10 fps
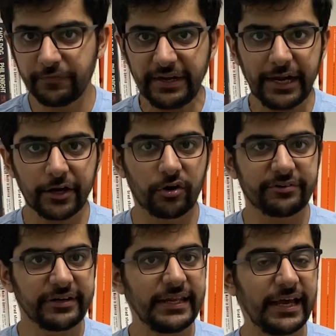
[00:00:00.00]
we did
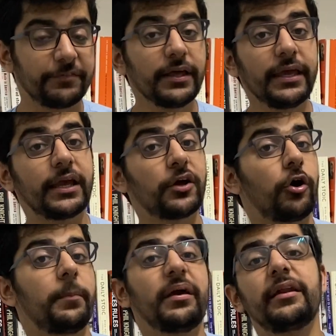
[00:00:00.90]
not really have the
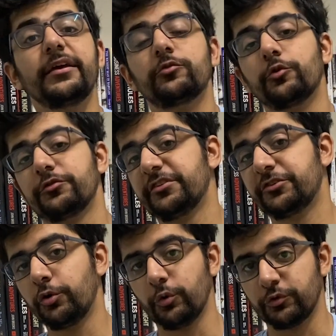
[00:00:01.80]
economic
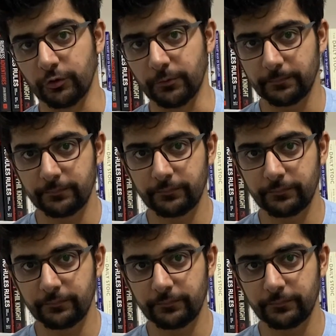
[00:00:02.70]
resources to do so.